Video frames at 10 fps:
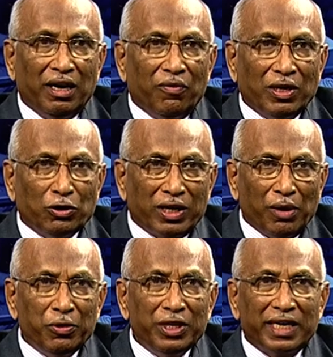When you
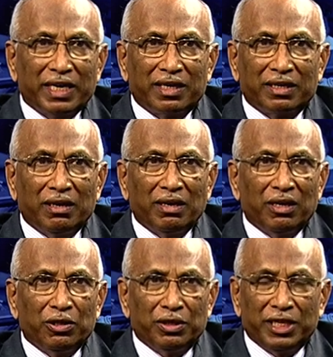communicate,
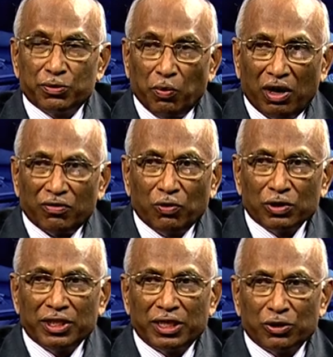the
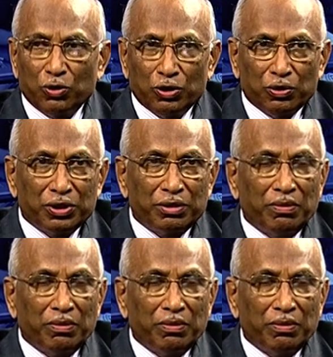smartphones that you use